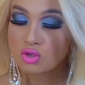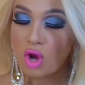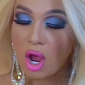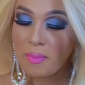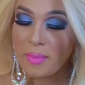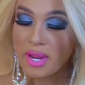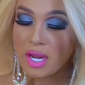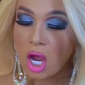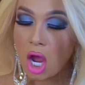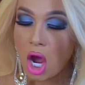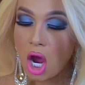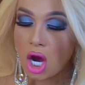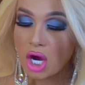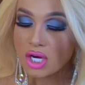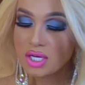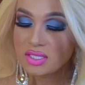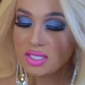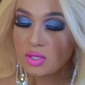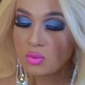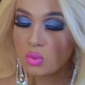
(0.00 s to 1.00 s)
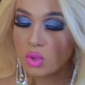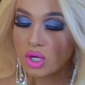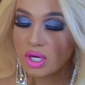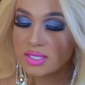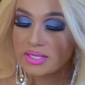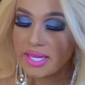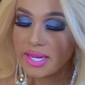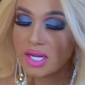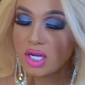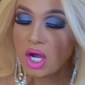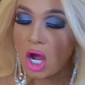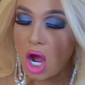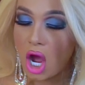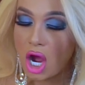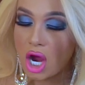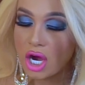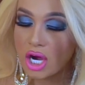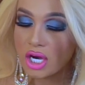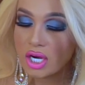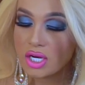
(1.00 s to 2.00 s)
Dropping R's in words like
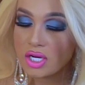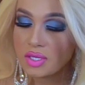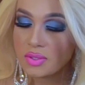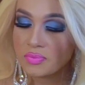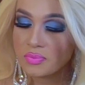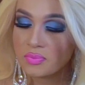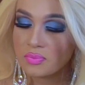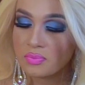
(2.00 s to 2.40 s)
car,